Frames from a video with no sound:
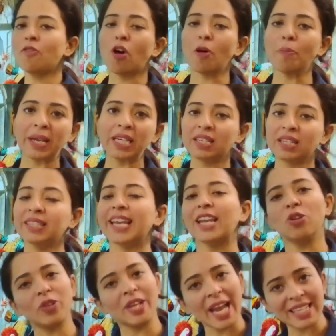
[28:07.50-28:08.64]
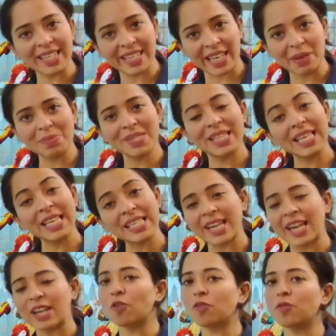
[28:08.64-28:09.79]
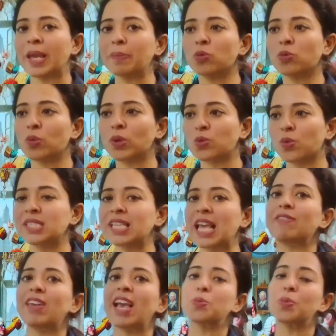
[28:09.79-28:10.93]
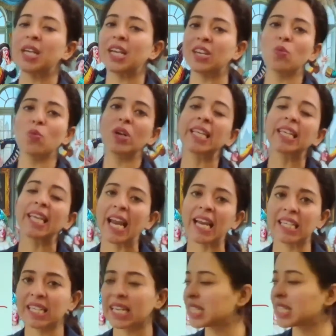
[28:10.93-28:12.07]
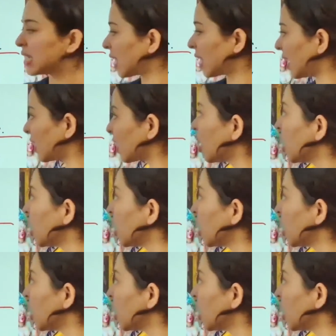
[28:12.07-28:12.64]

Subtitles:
Foppington. Can you look at the names? These kind of names which were self-explanatory what the character is like.